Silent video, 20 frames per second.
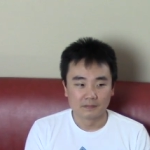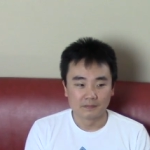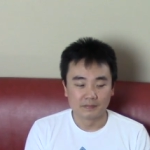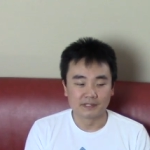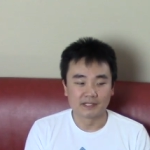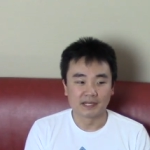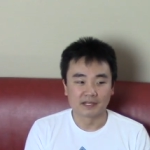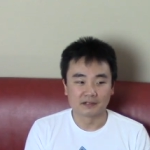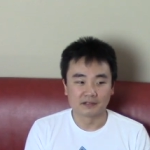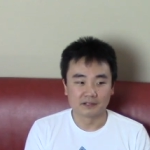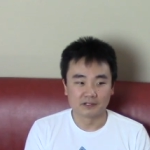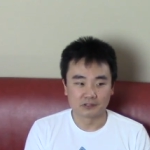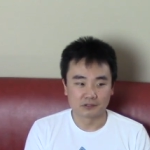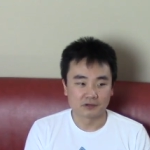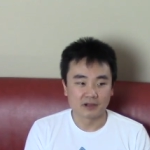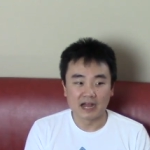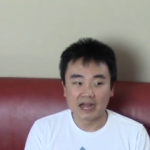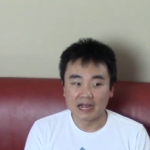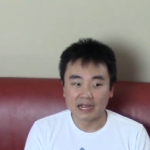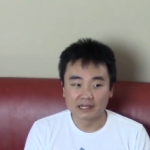particularly
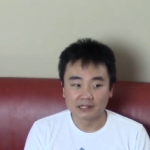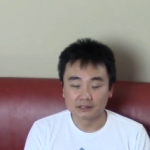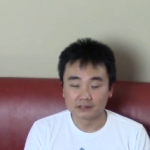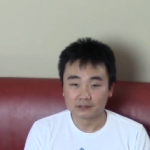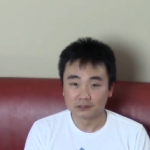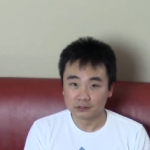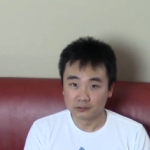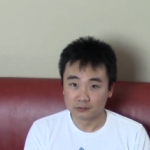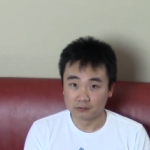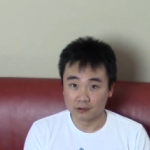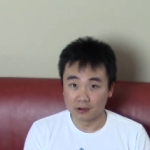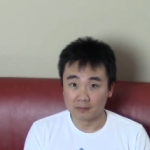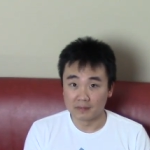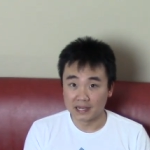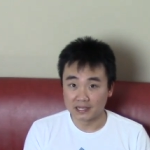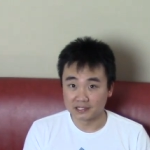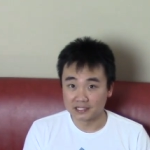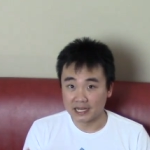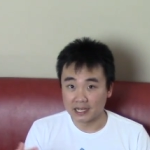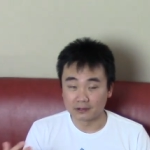tried to grow
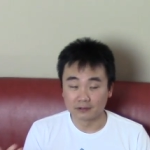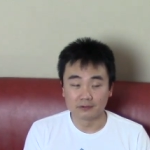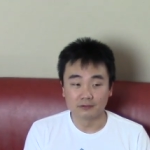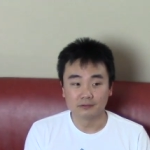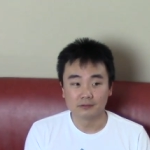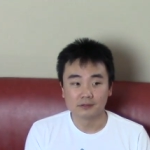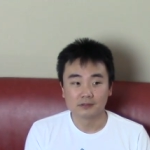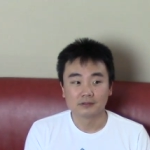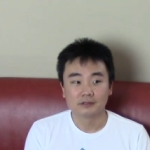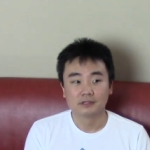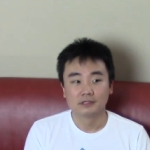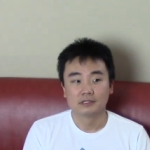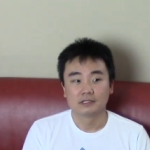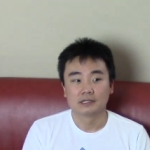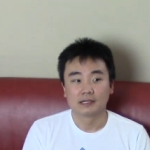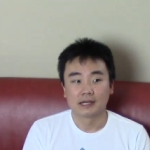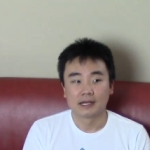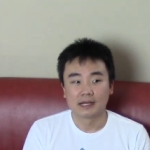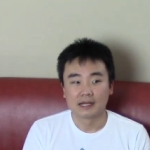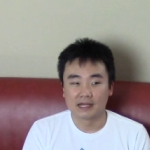my channel.
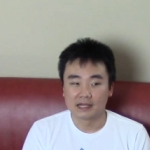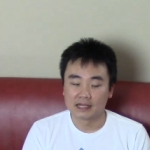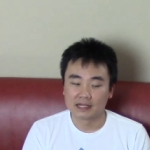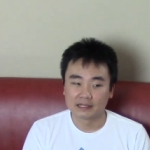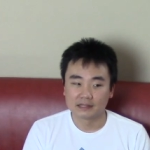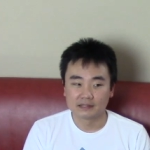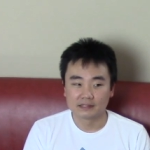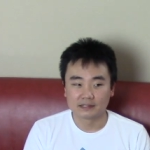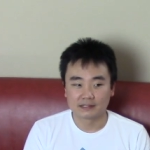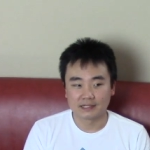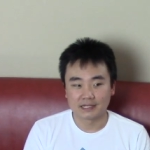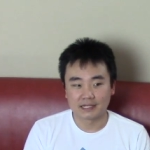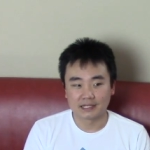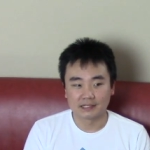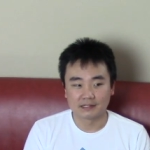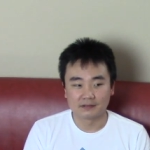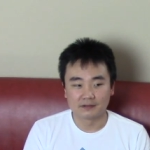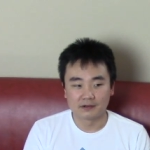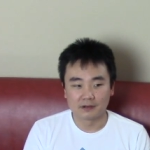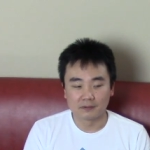And, uh,
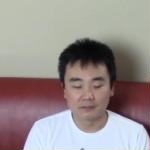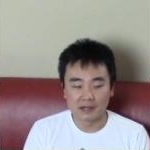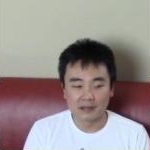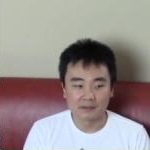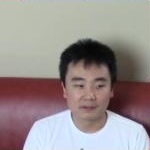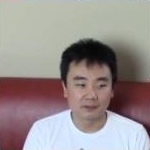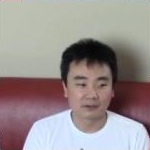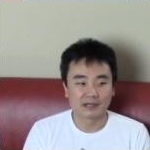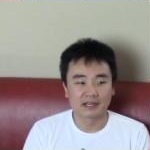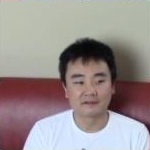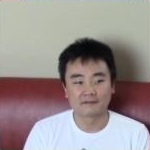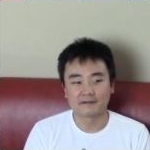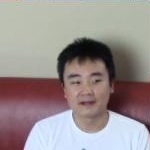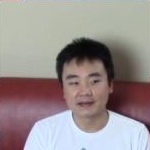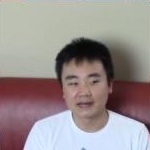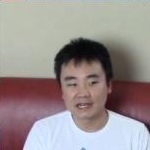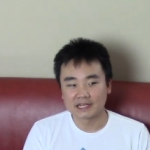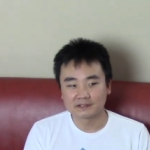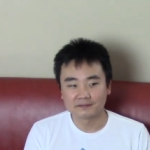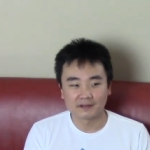you know, maybe we'll get
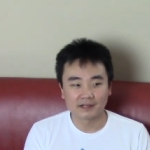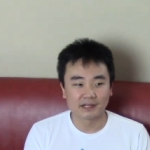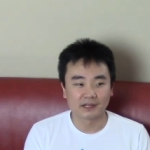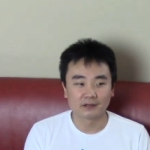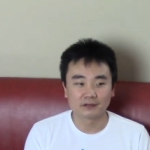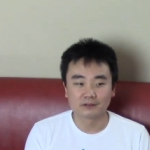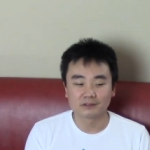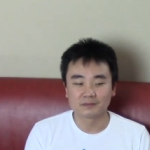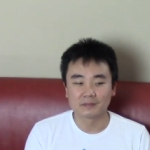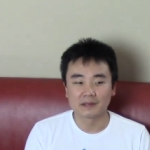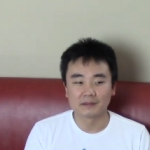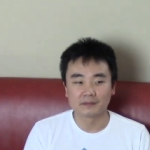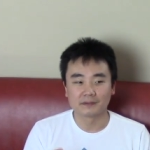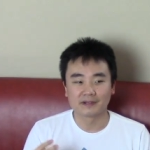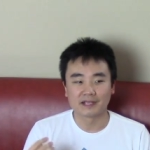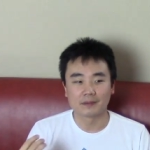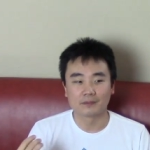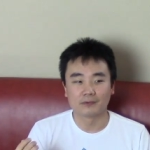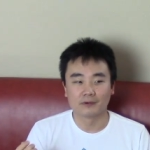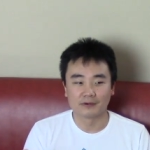finance videos, maybe we'll
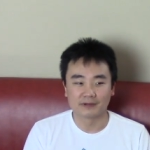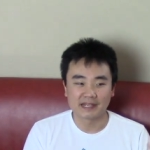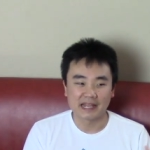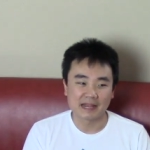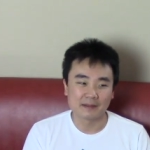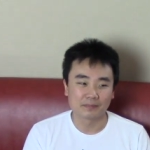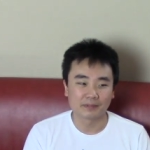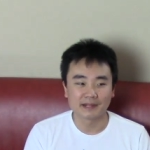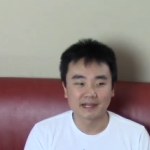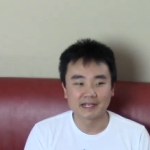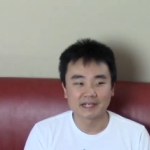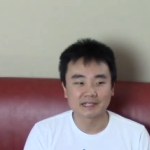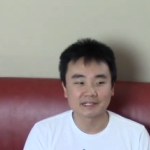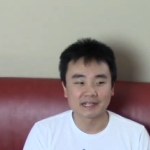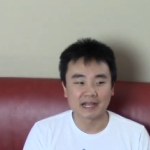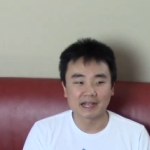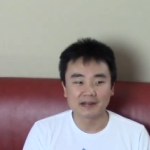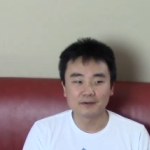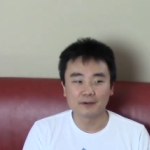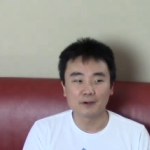get more
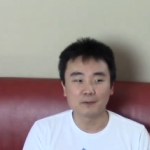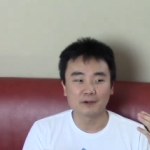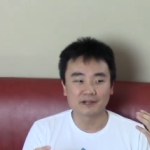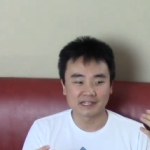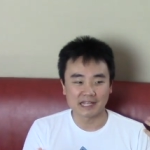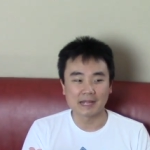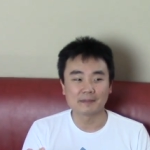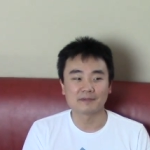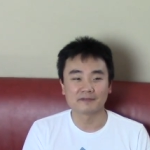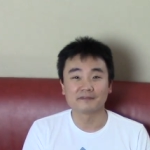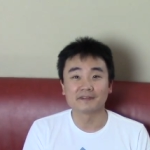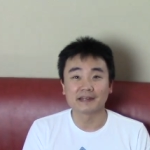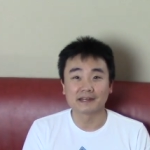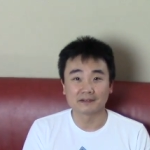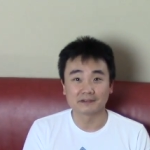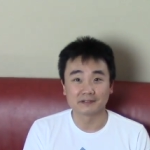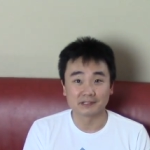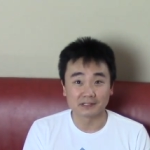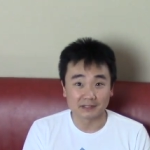gameplays. I know what type of videos